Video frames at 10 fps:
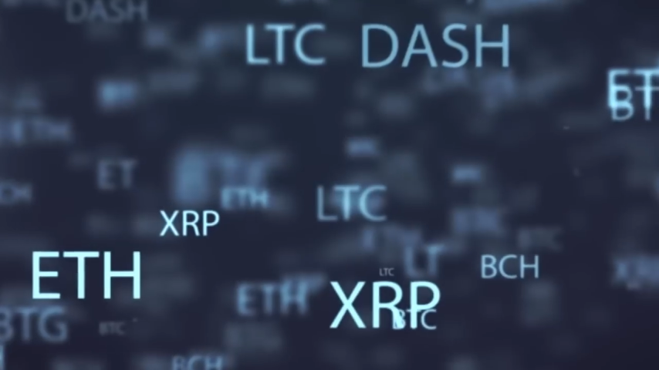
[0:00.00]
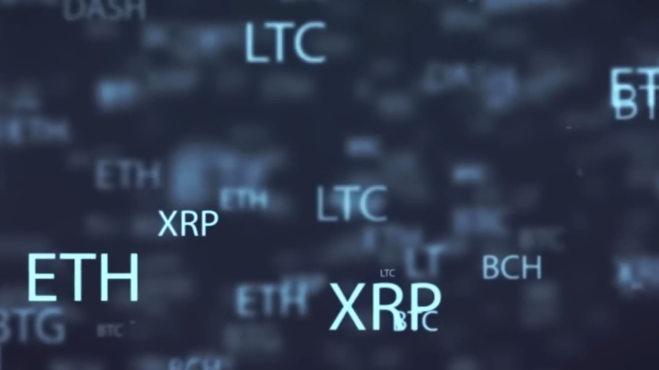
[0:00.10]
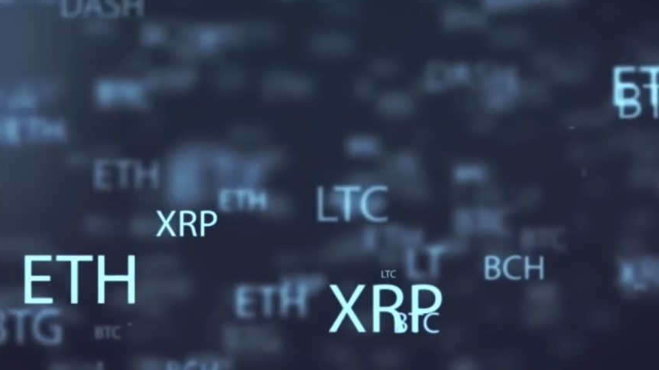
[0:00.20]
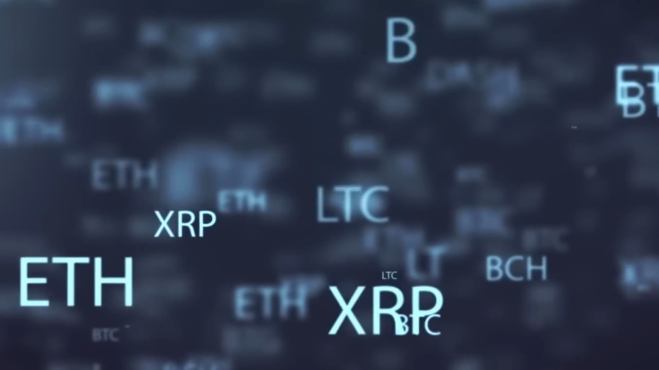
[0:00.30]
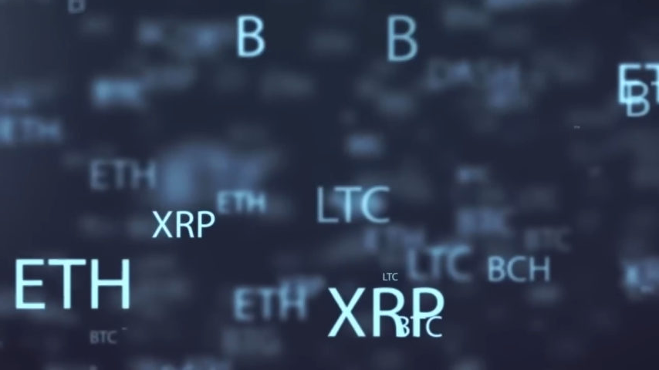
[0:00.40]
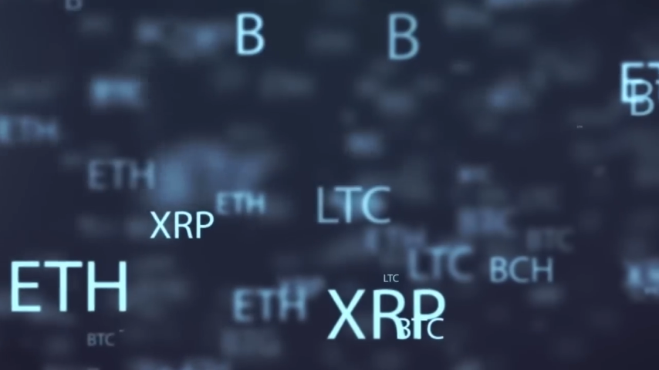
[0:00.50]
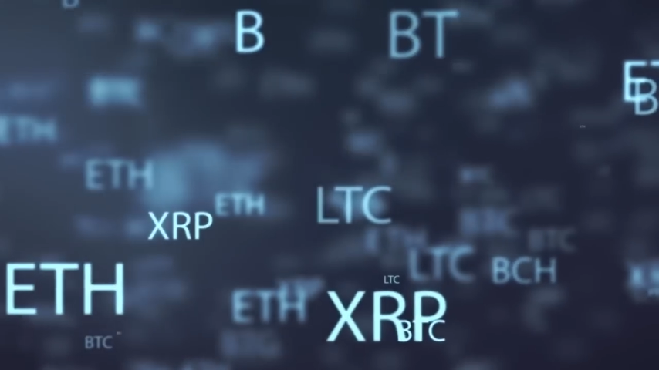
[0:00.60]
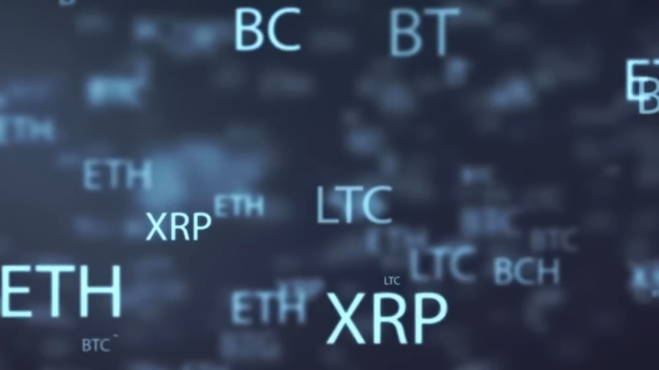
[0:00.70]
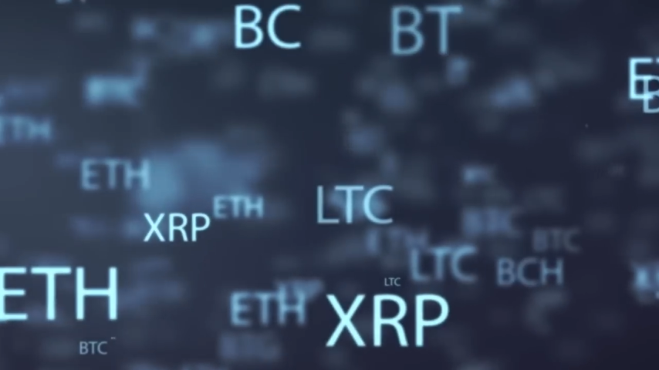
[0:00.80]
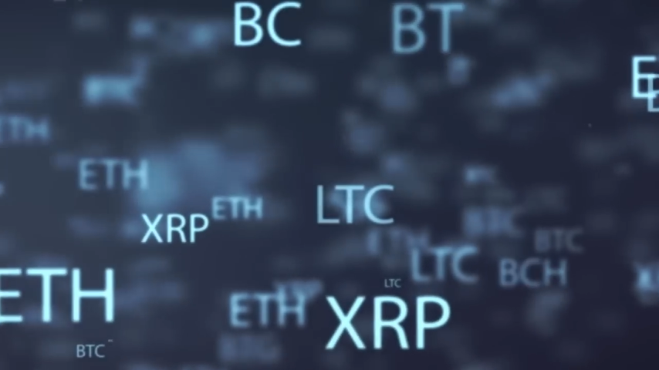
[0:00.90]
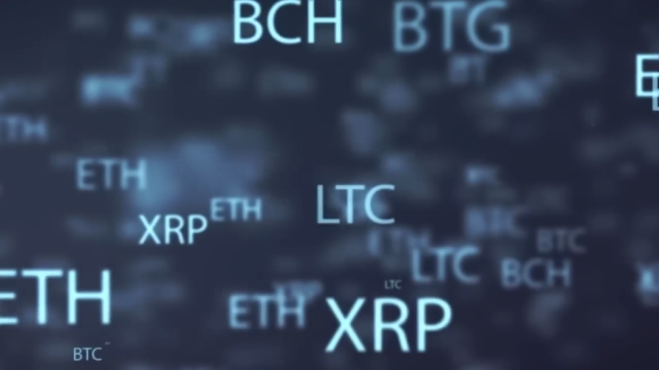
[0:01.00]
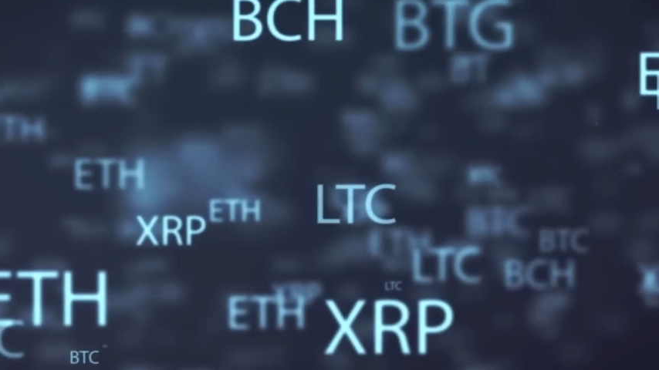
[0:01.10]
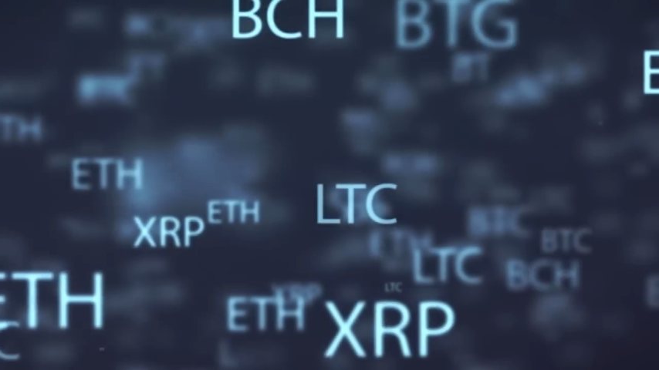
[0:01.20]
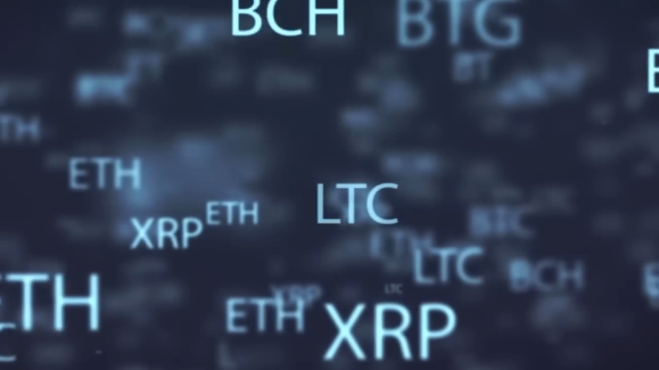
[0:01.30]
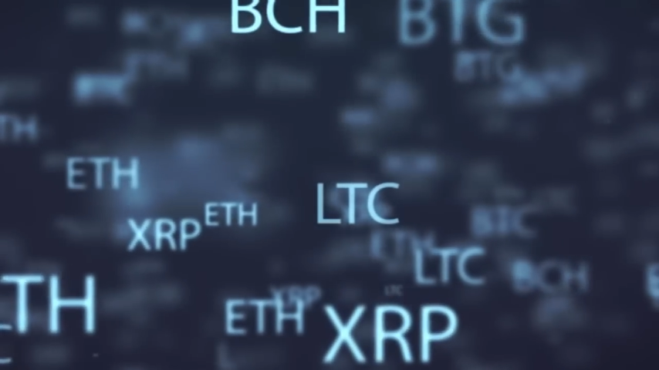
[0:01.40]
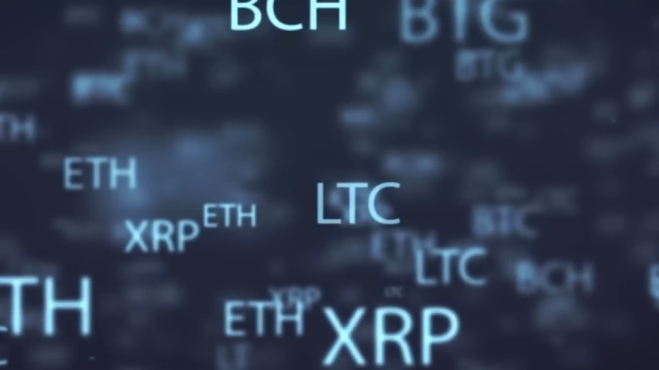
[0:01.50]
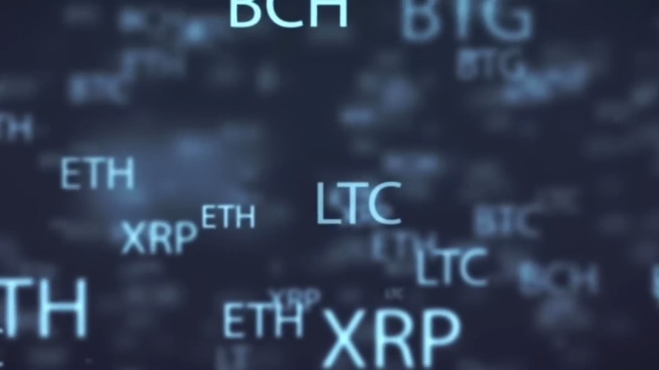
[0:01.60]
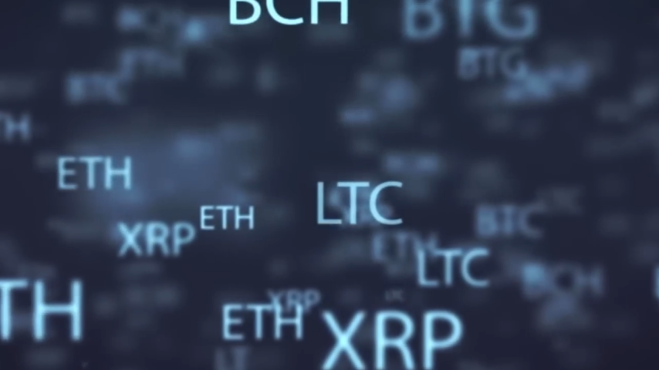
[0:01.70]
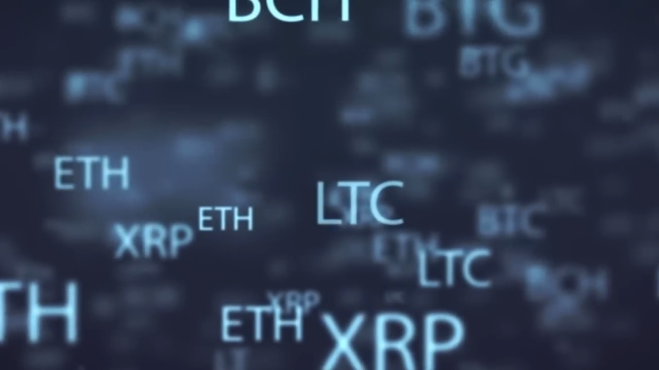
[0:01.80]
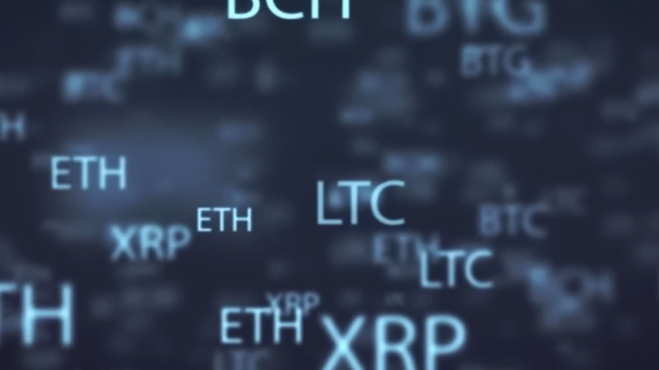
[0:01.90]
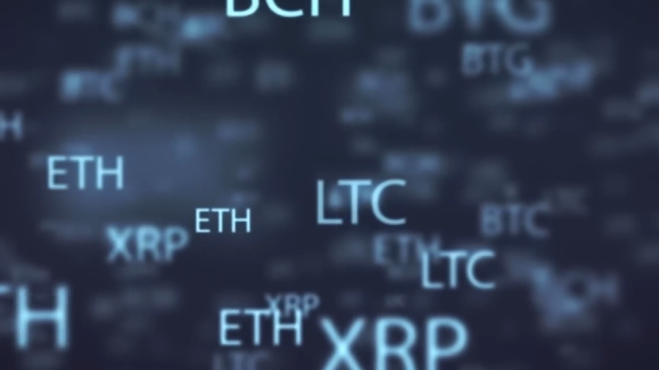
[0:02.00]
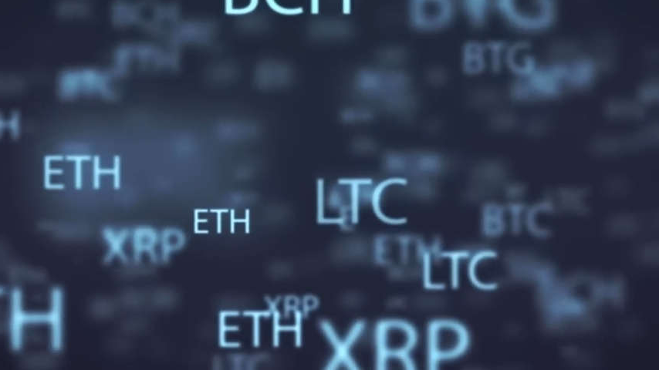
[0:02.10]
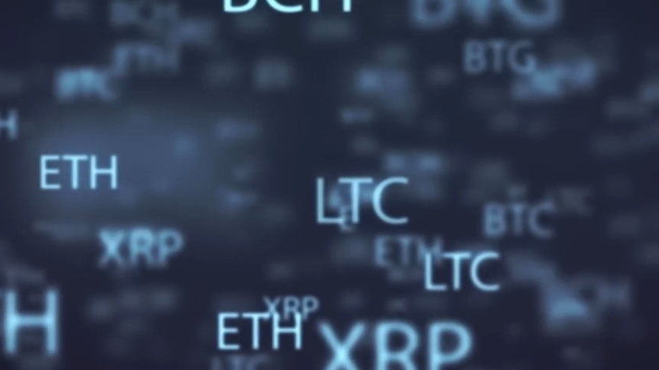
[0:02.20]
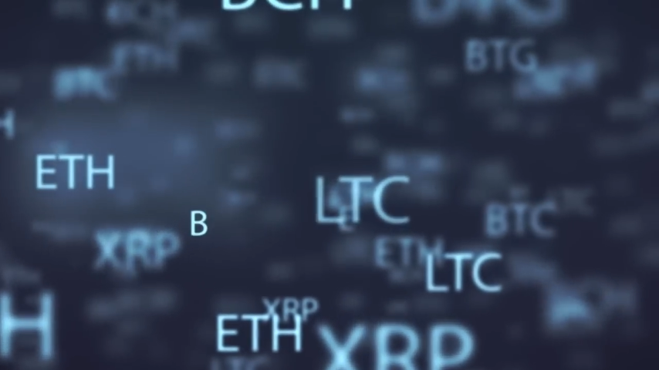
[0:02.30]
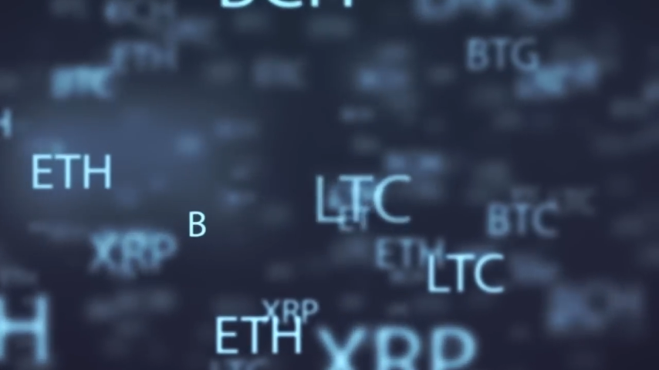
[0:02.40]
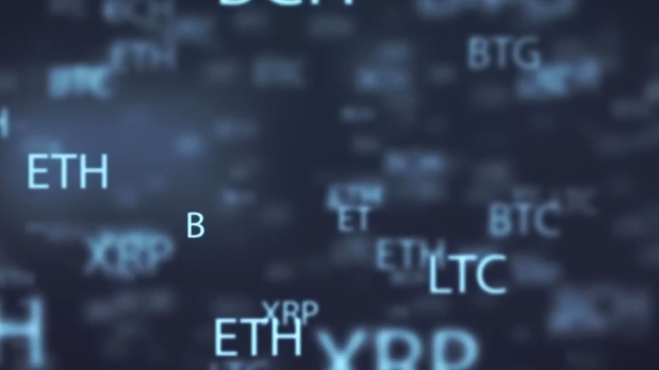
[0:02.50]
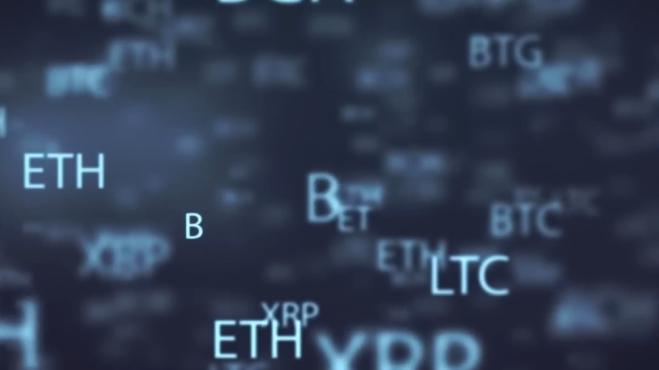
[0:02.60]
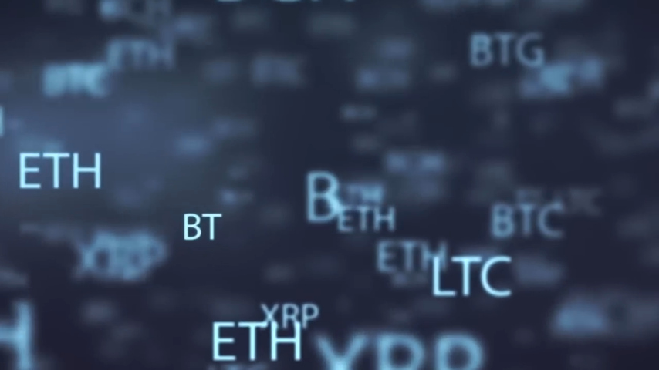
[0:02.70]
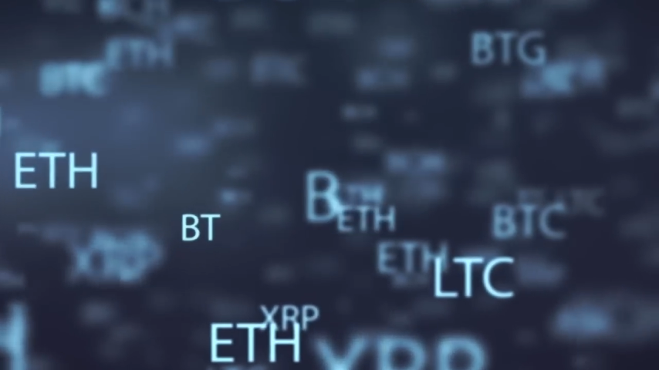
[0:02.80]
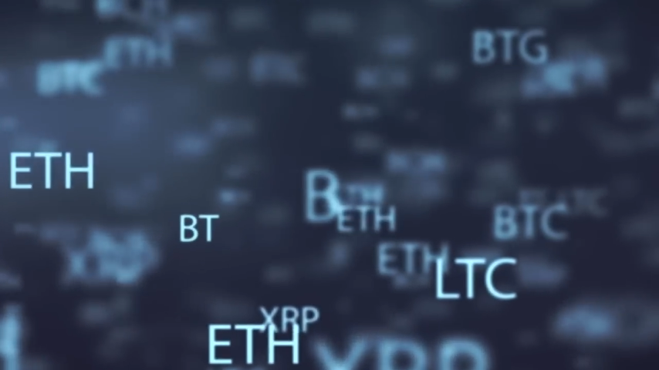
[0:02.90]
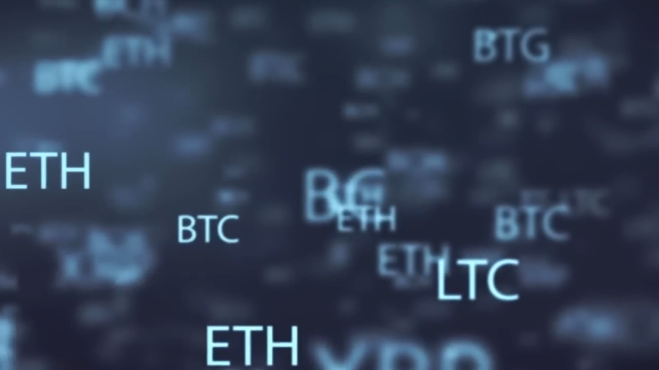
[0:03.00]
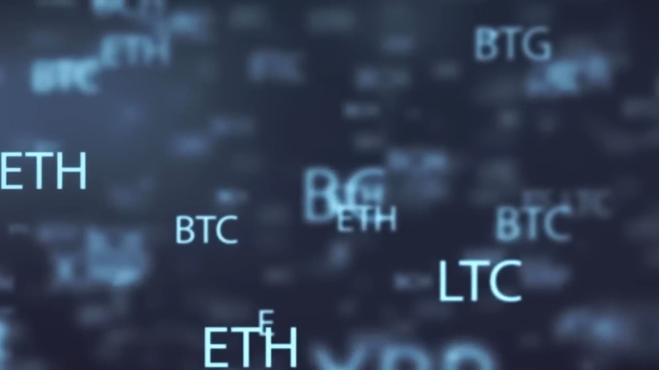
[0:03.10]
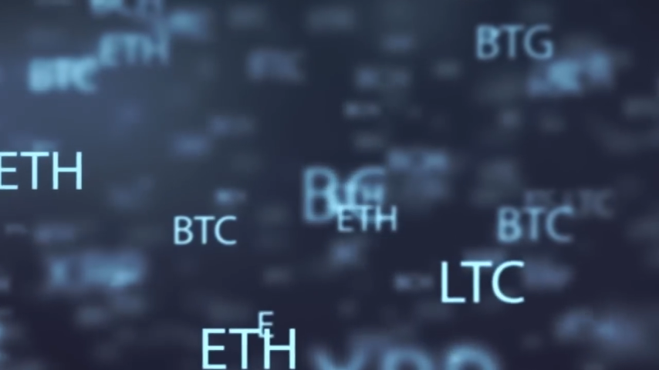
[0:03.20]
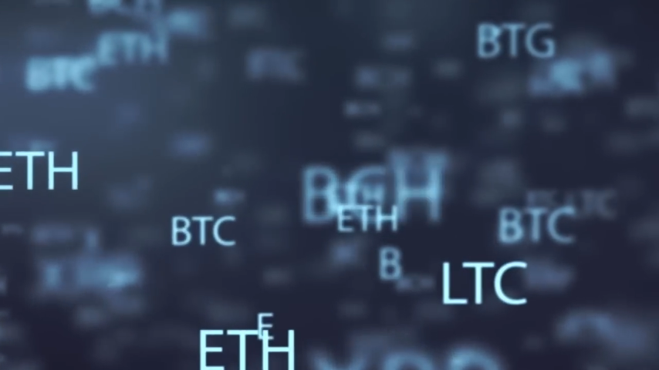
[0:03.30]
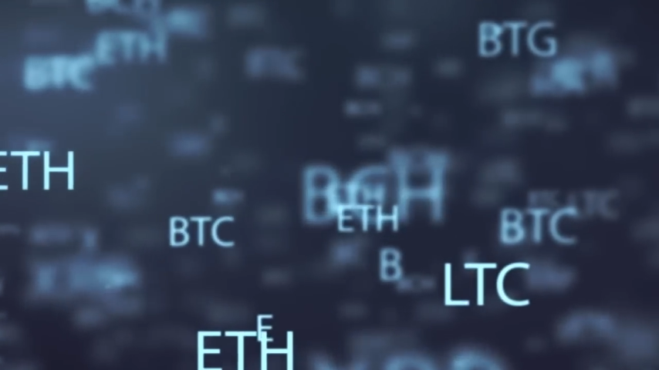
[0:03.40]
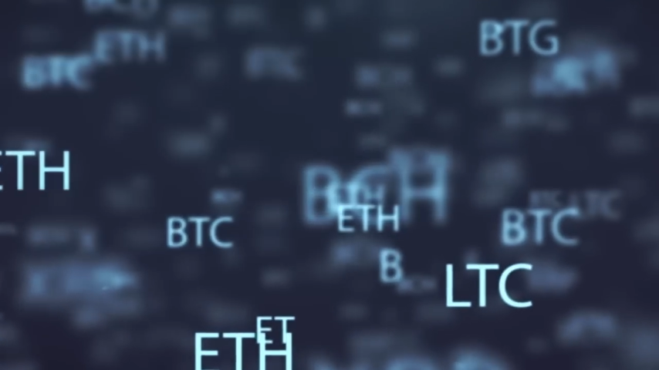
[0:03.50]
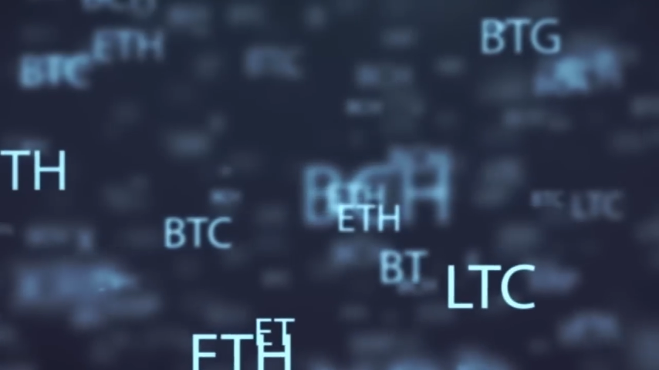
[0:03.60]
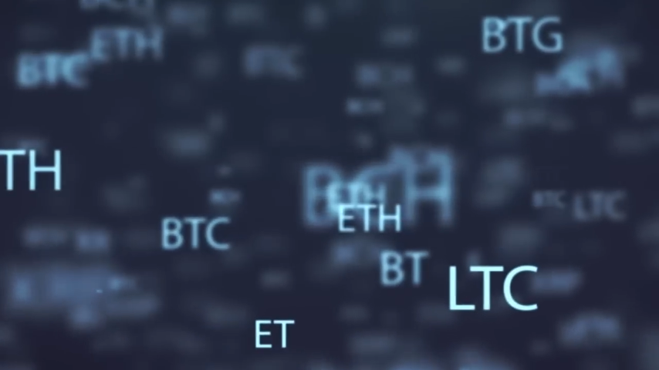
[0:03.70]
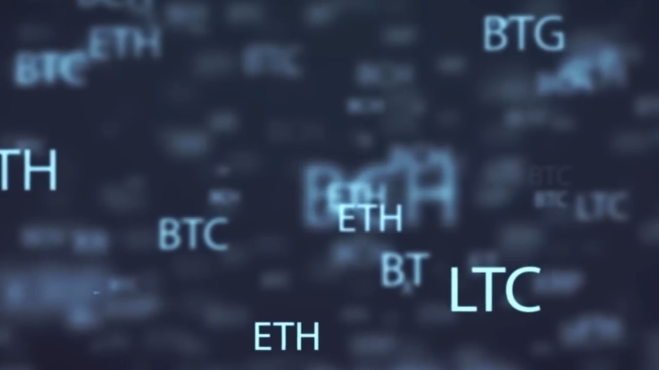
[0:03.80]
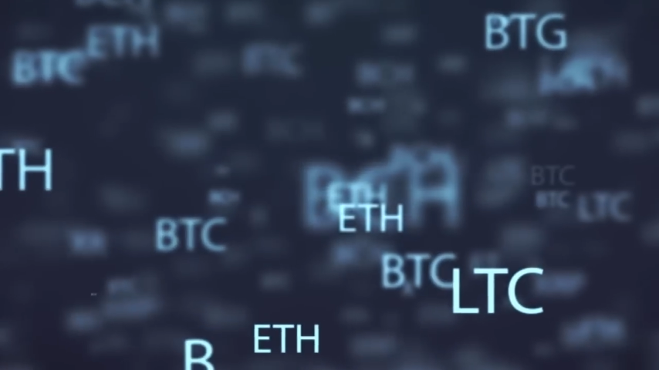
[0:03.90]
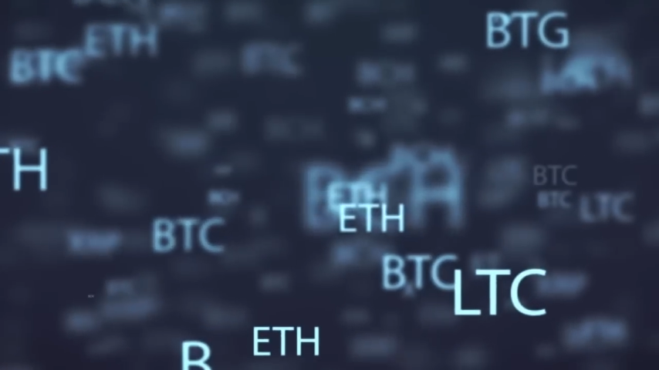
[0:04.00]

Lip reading: No face is visible, so there are no lips to read.